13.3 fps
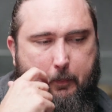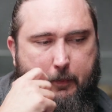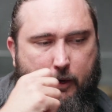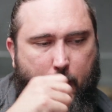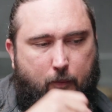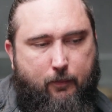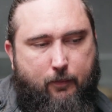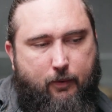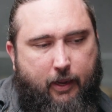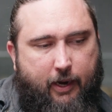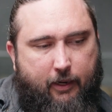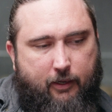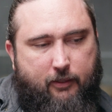
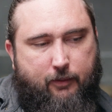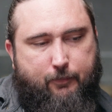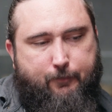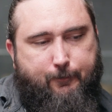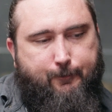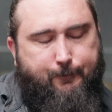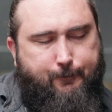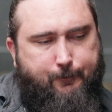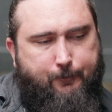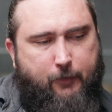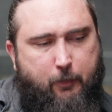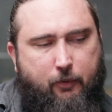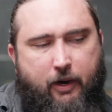laid in some
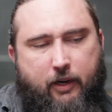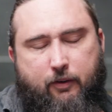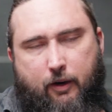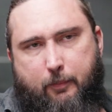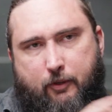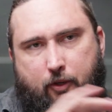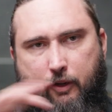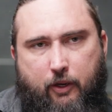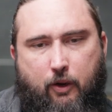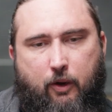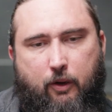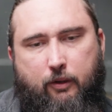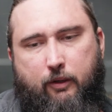breadcrumbs early
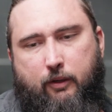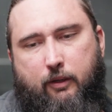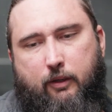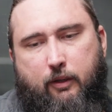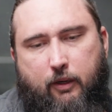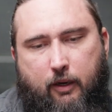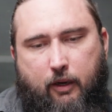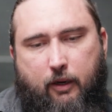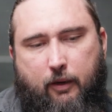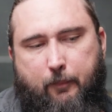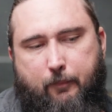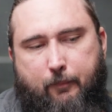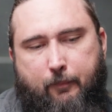on
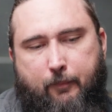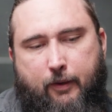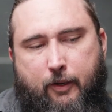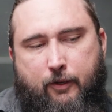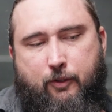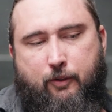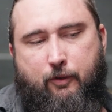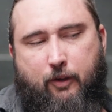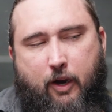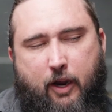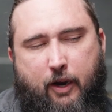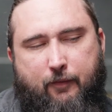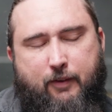to
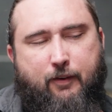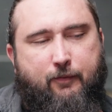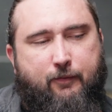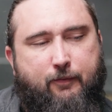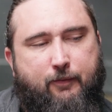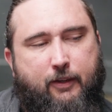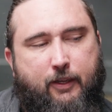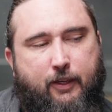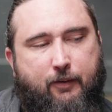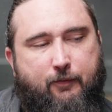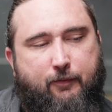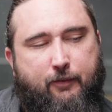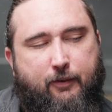kind of give
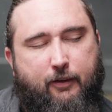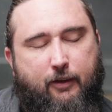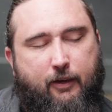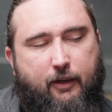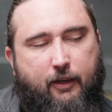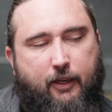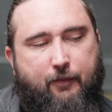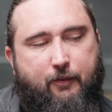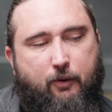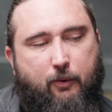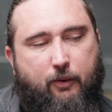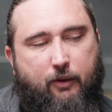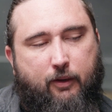
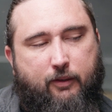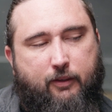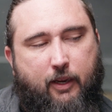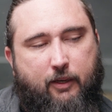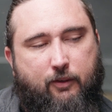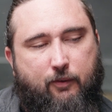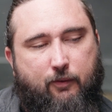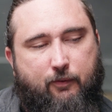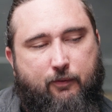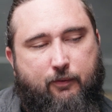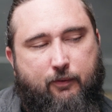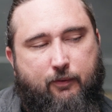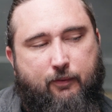you a sense
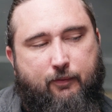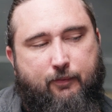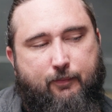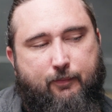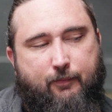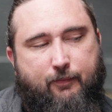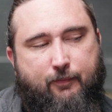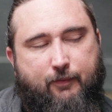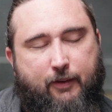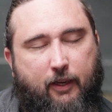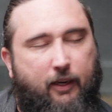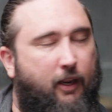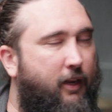of
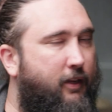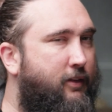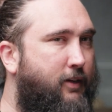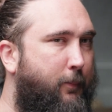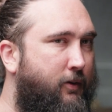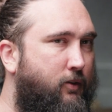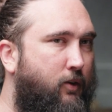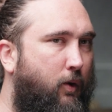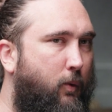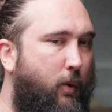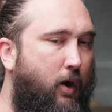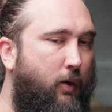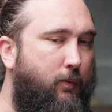feeling like something's not
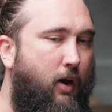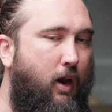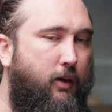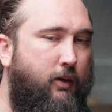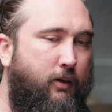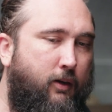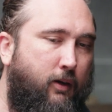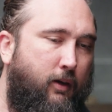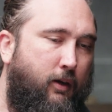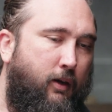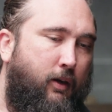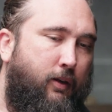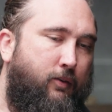quite right.
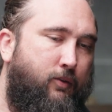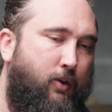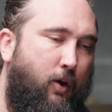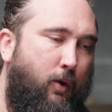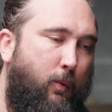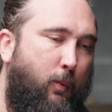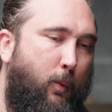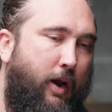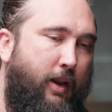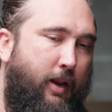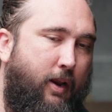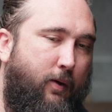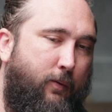So
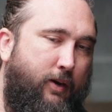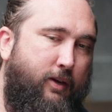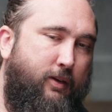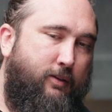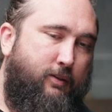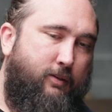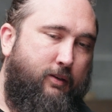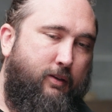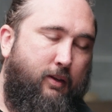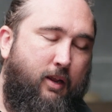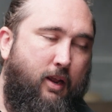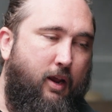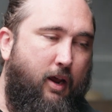when there is
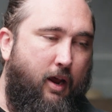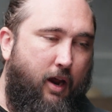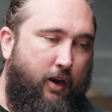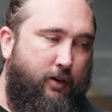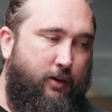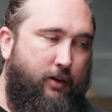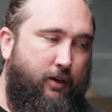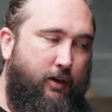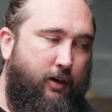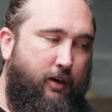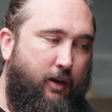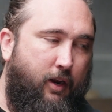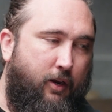
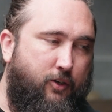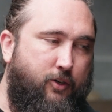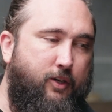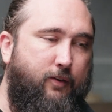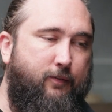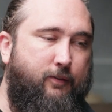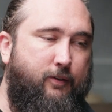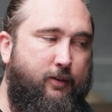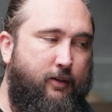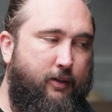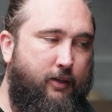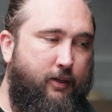a shift